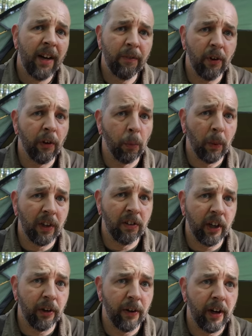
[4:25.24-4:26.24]
If you're in a
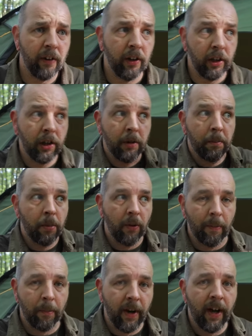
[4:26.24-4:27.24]
windier area you can put
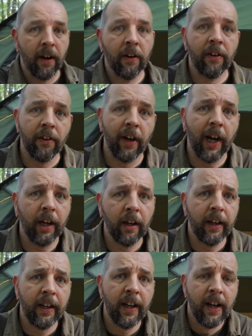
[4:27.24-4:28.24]
them down
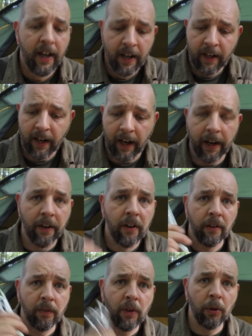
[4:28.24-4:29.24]
diagonally and
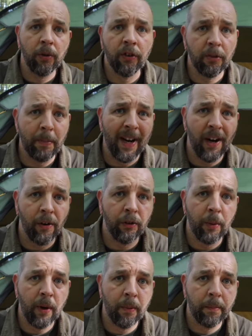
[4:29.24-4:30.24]
of course a spare
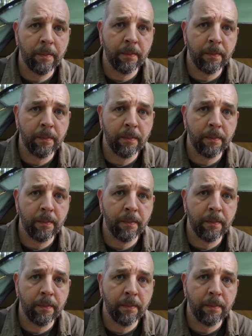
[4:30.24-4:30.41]
as well.